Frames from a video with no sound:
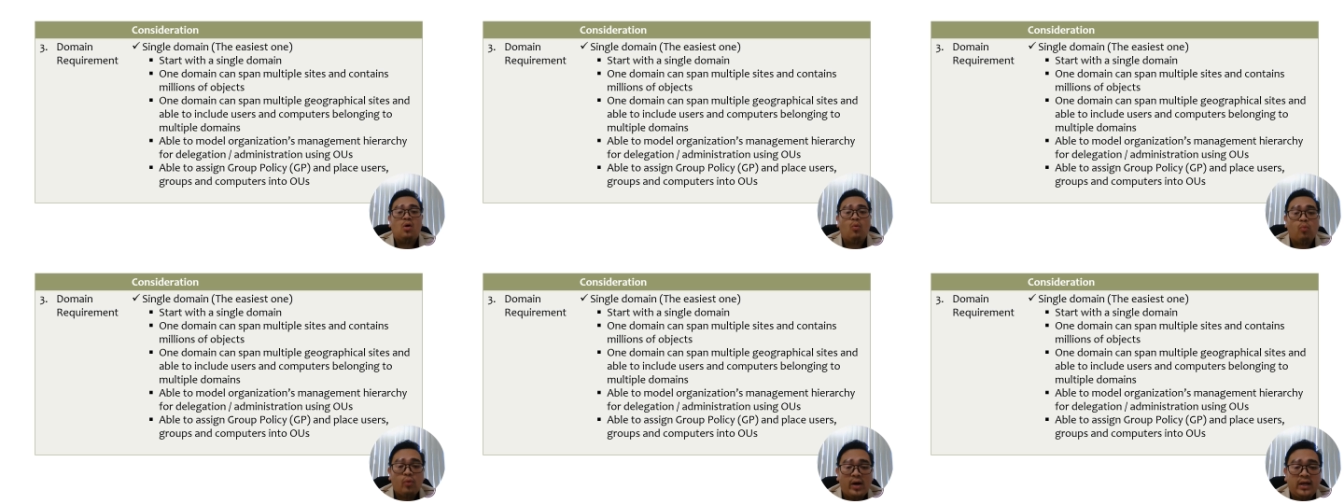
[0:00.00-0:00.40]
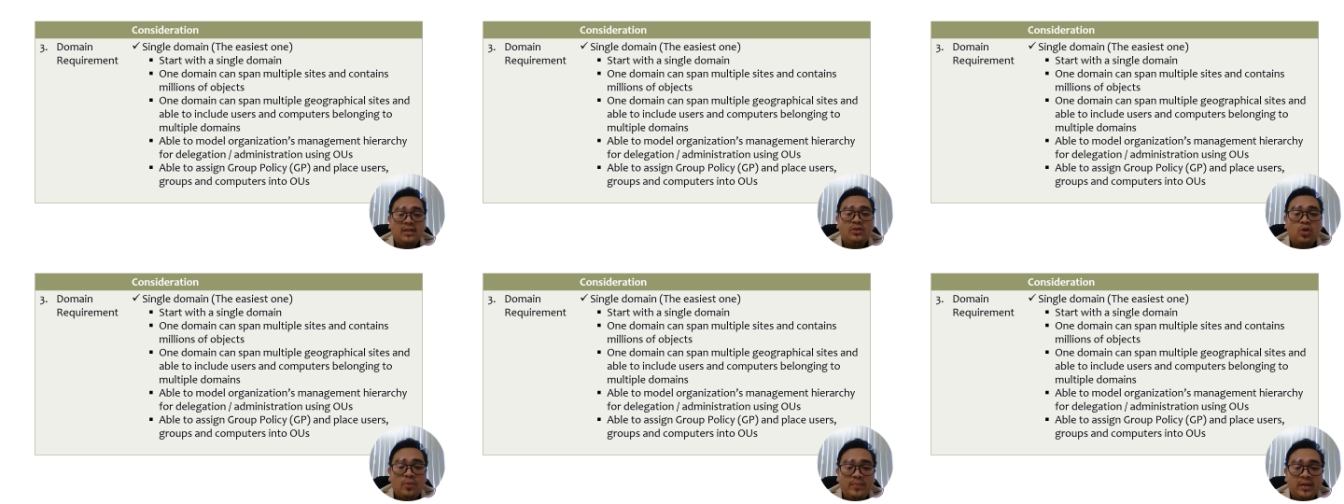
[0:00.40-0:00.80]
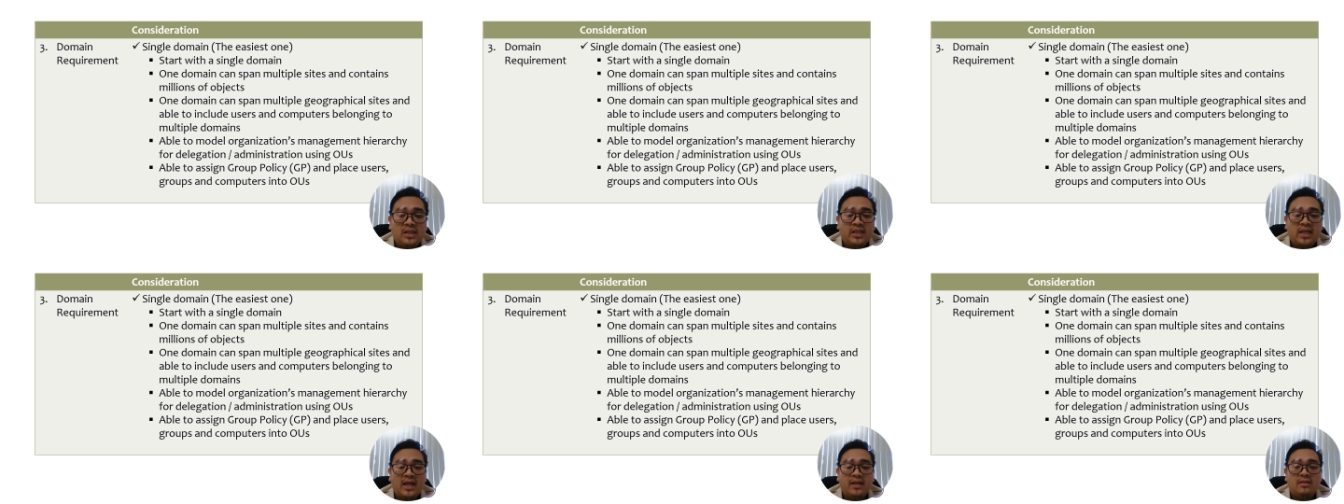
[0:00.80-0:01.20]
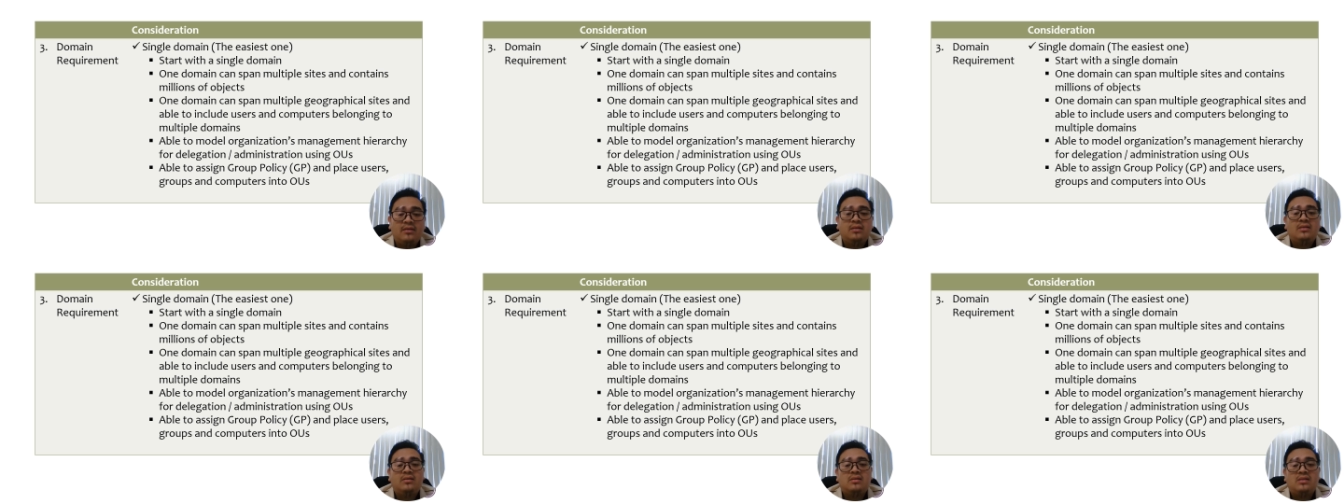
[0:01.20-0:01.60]
one domain can
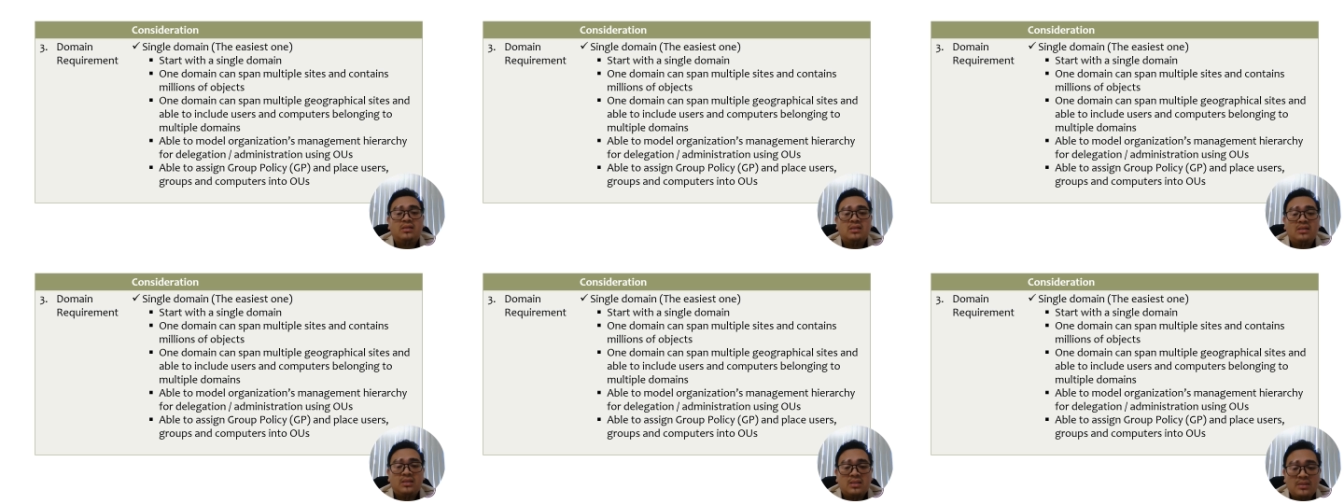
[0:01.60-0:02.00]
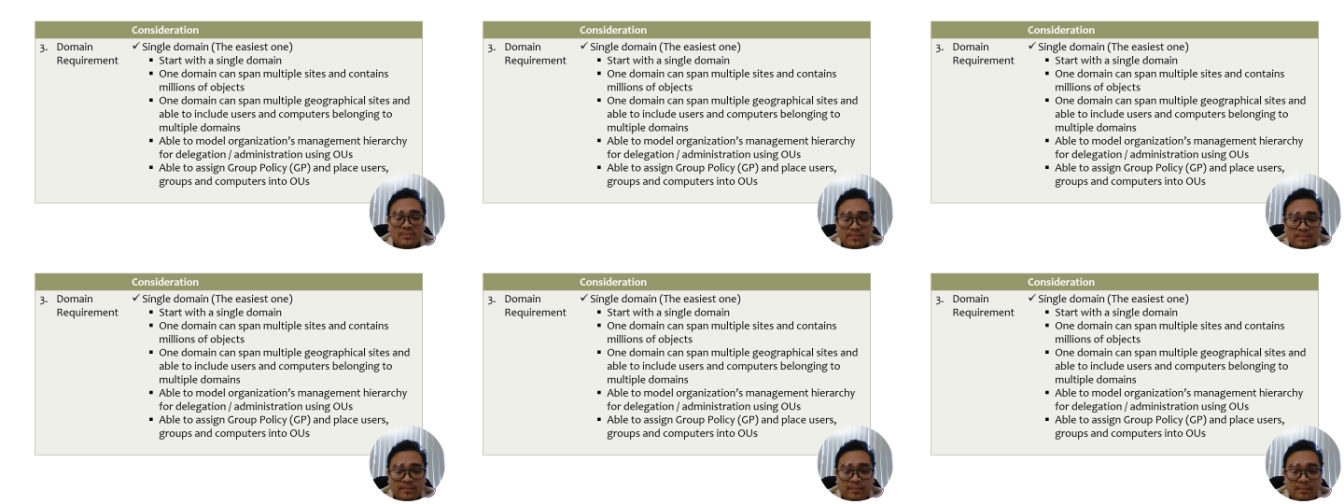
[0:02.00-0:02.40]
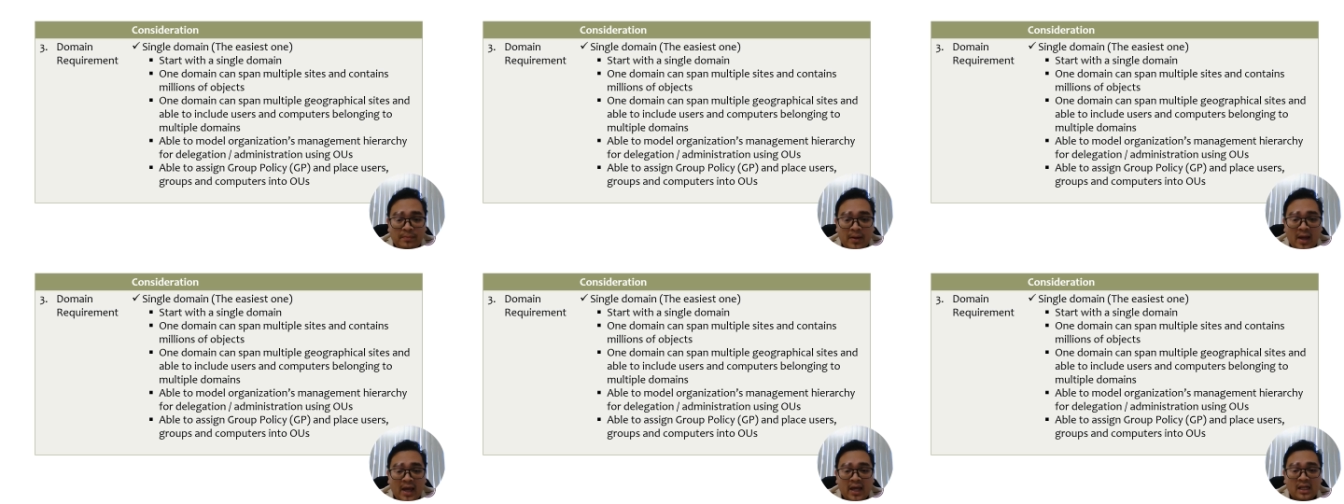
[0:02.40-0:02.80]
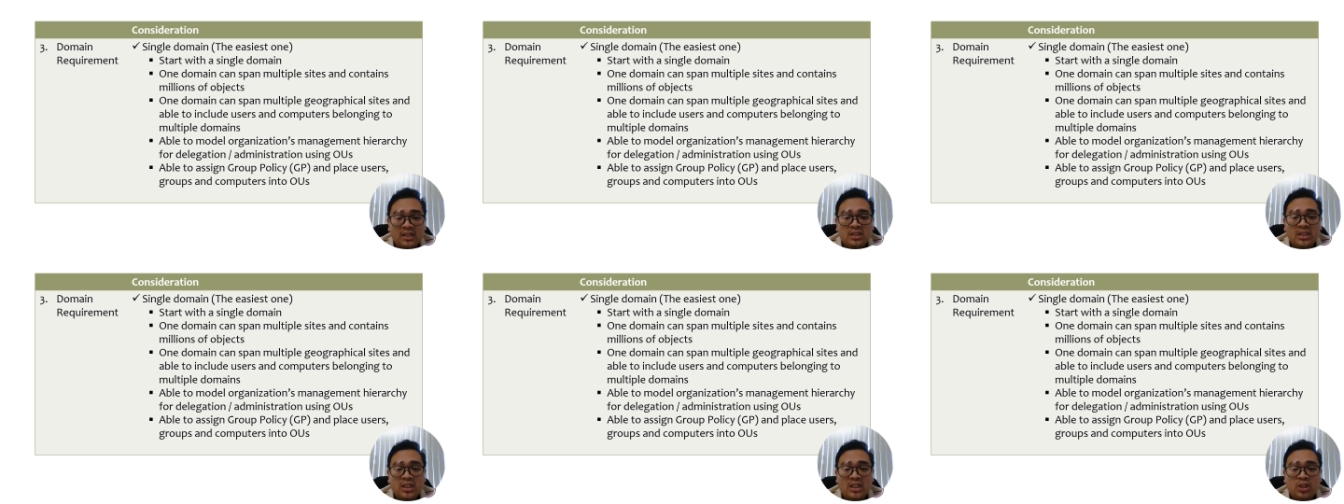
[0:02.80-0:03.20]

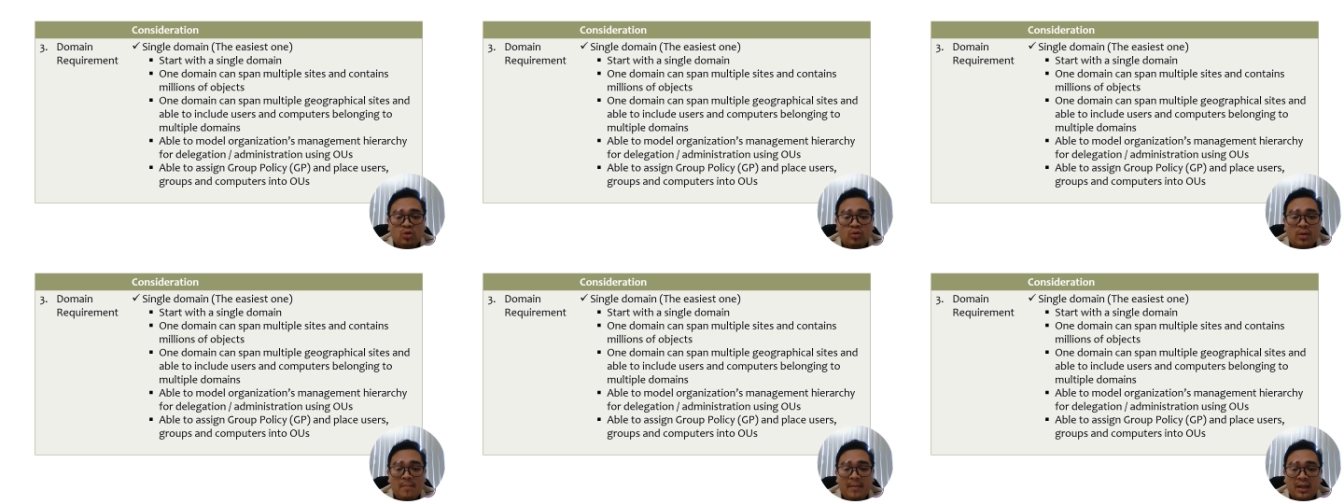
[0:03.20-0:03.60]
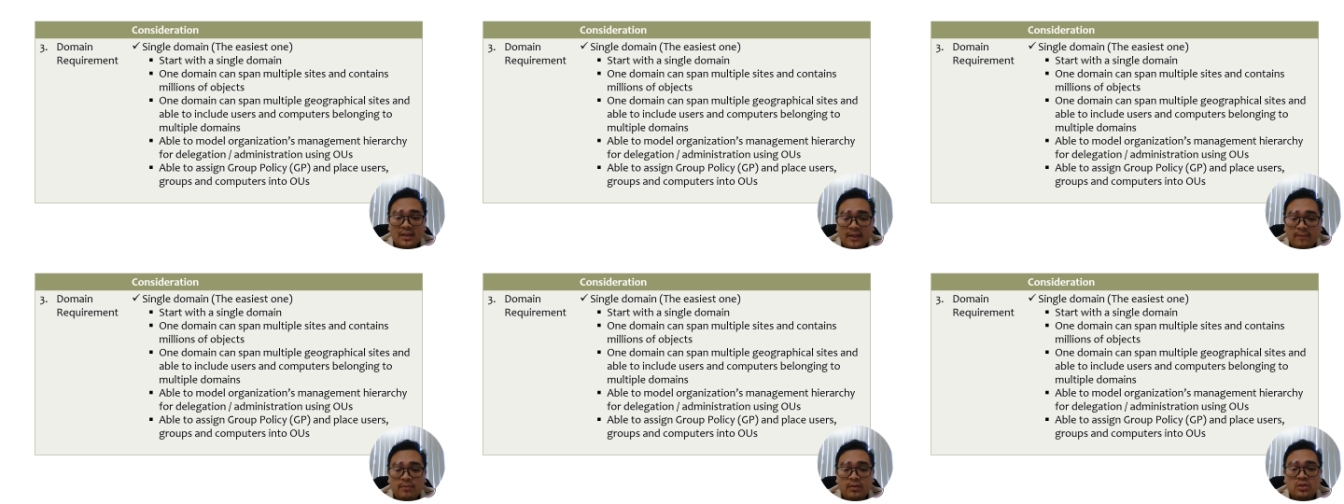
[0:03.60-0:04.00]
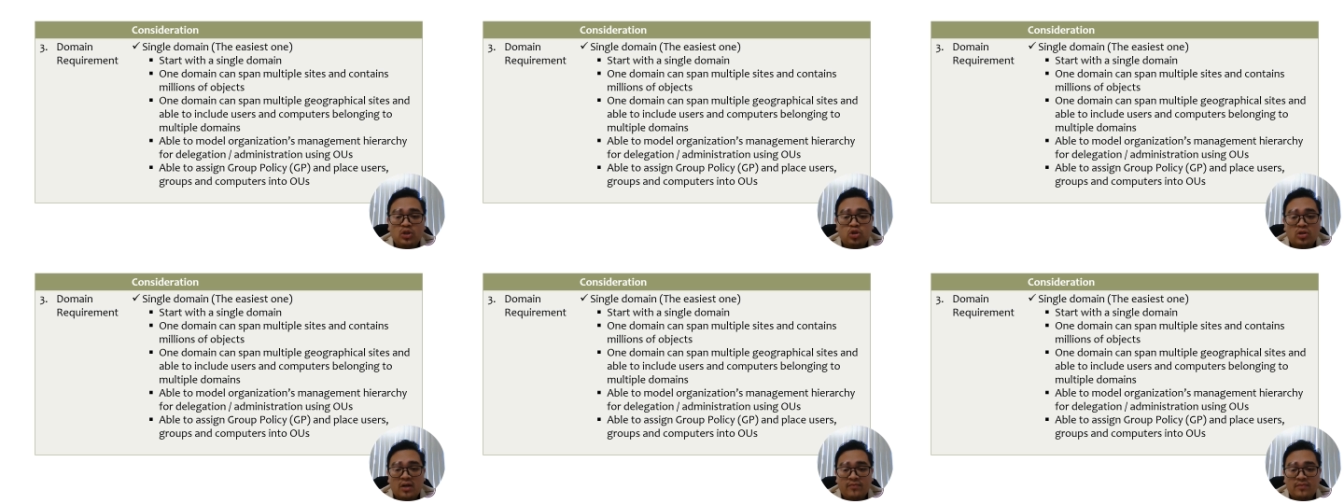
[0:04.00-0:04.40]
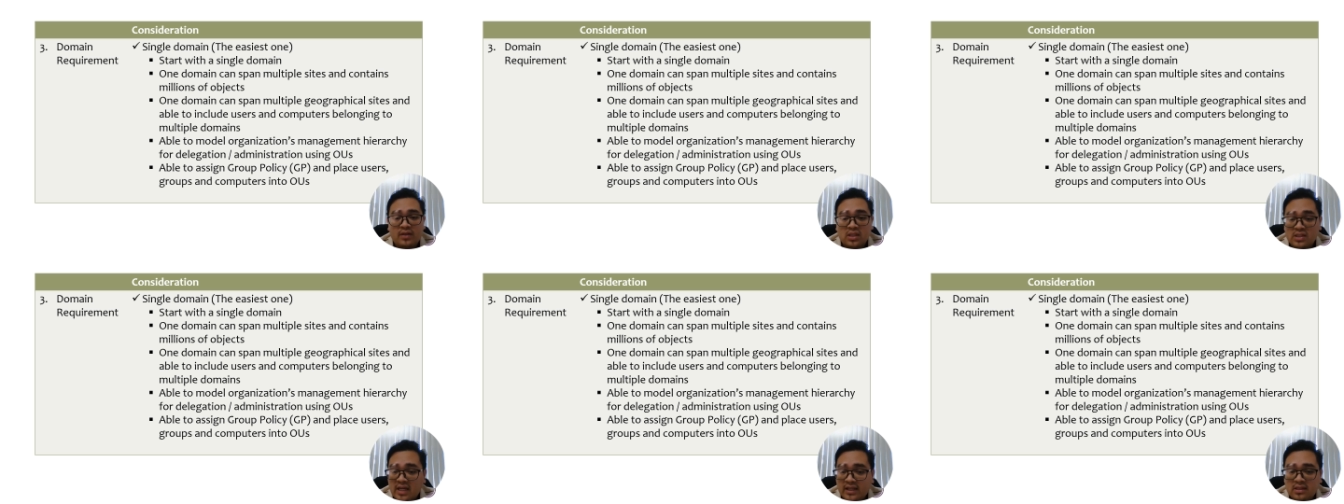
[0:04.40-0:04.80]
span into the multiple geographical
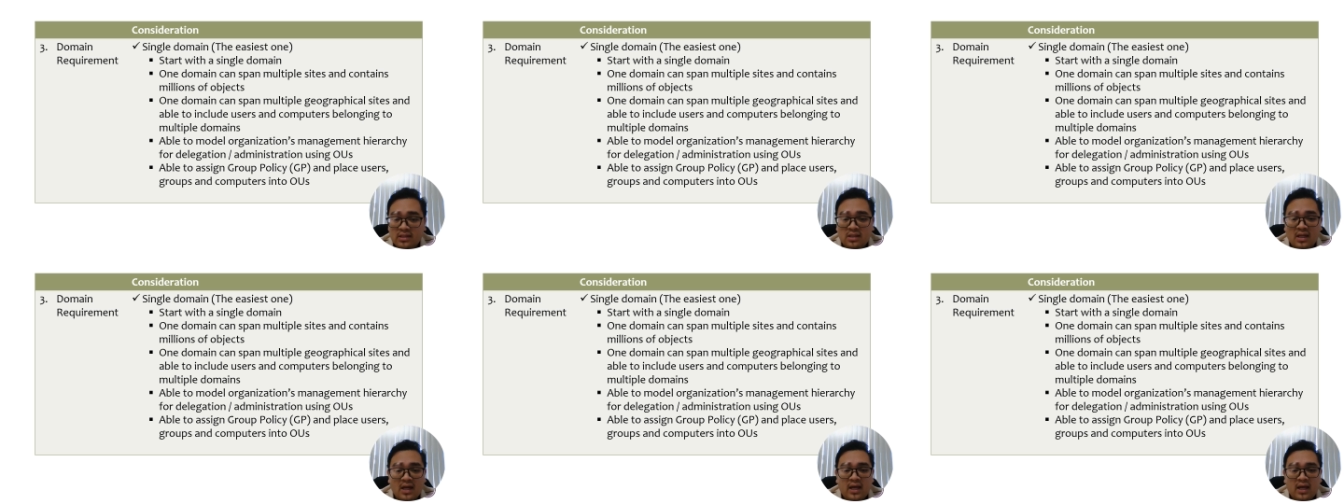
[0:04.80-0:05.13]
sites